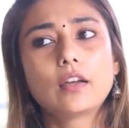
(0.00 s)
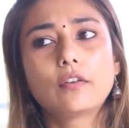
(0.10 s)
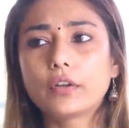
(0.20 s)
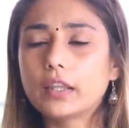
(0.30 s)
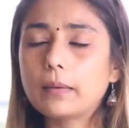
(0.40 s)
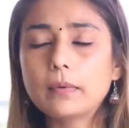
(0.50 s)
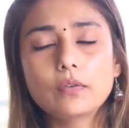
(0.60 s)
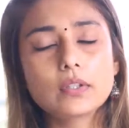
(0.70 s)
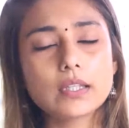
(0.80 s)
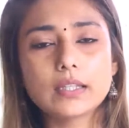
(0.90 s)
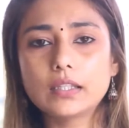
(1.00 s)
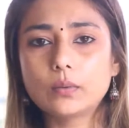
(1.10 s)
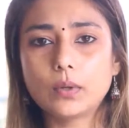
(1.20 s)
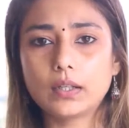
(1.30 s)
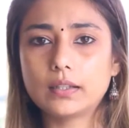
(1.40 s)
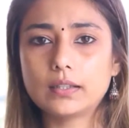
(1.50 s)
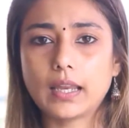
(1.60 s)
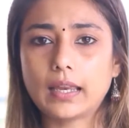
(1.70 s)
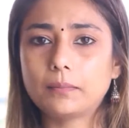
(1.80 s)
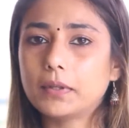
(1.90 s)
for them it was easy to understand.